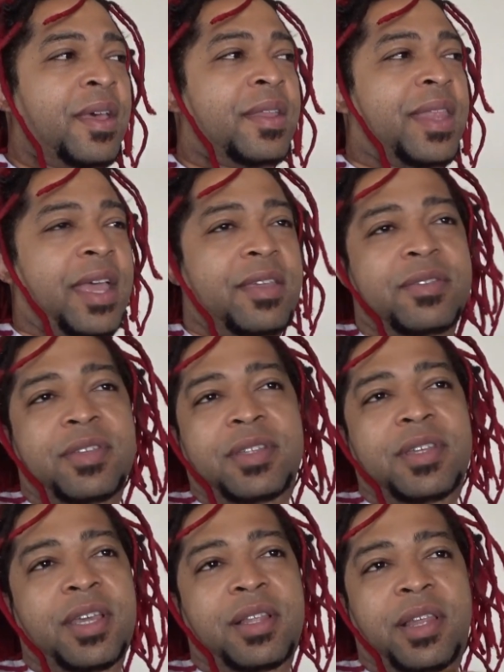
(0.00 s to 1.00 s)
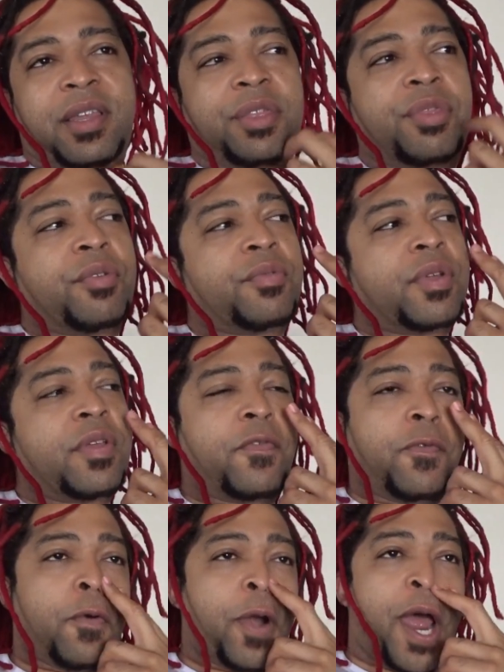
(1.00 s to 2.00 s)
that used to take like
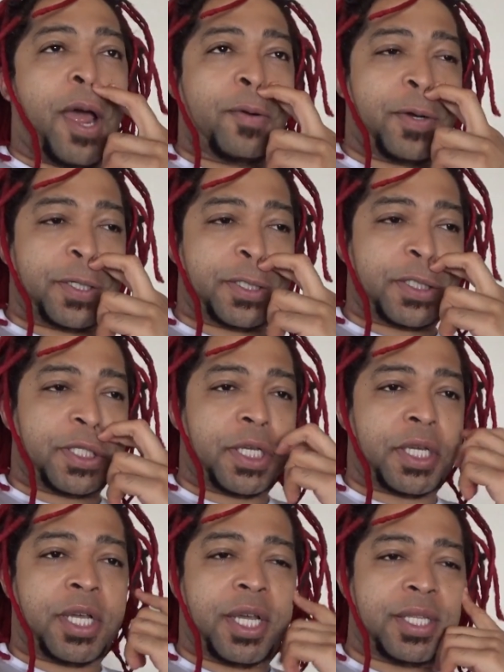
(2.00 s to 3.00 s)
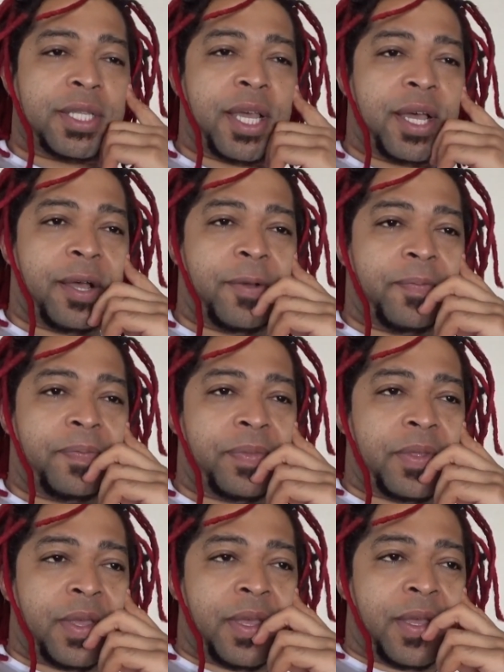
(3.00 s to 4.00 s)
3-4 hours to cut down,
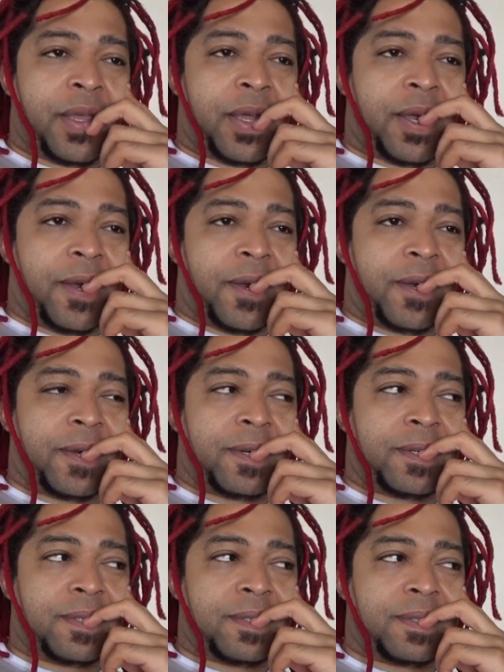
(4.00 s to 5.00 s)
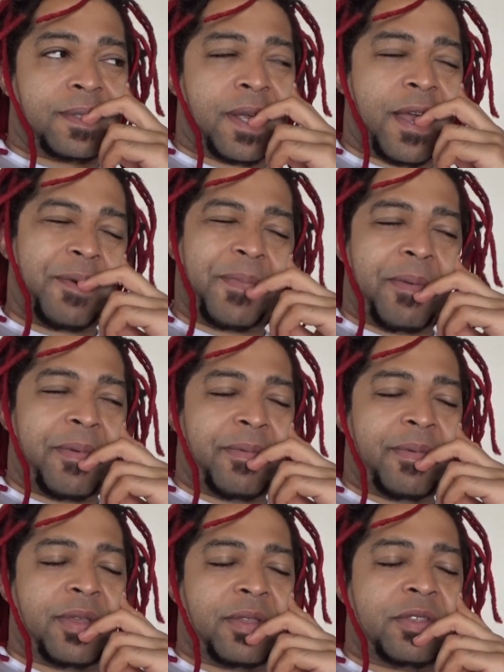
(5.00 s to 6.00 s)
or maybe
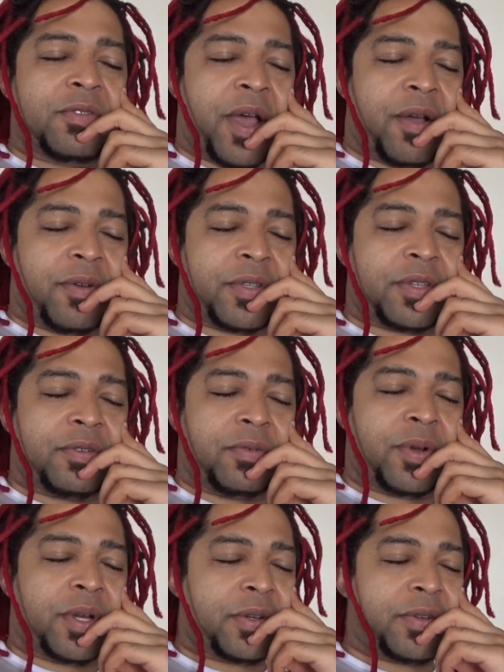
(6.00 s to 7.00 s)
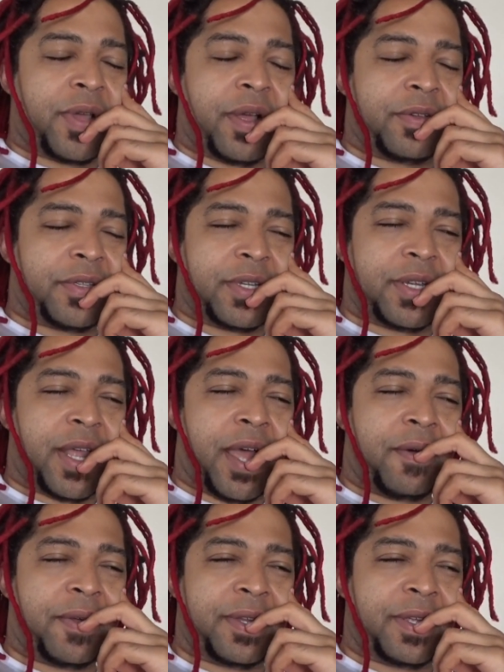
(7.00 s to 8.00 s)
2 hours, 1 or 2 hours, and
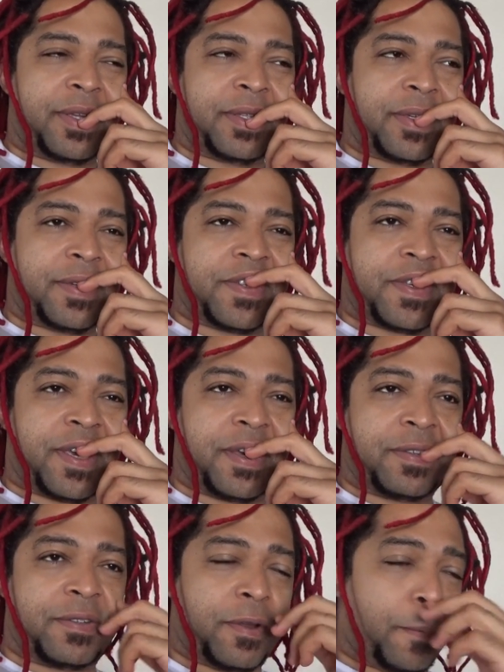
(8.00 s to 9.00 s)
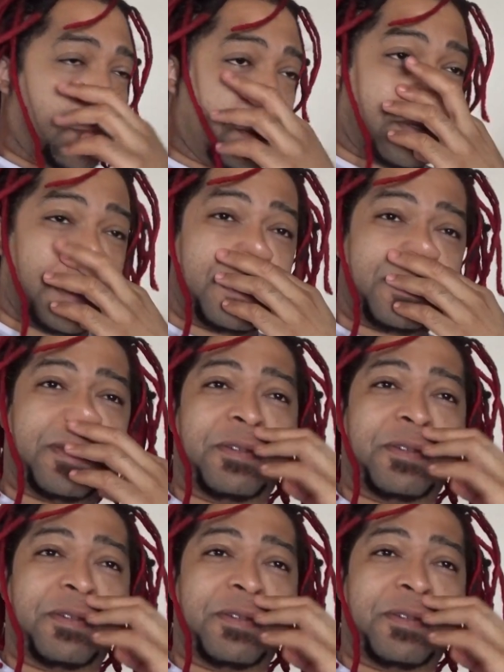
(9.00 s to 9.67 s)
nowadays I just can't do that because I used to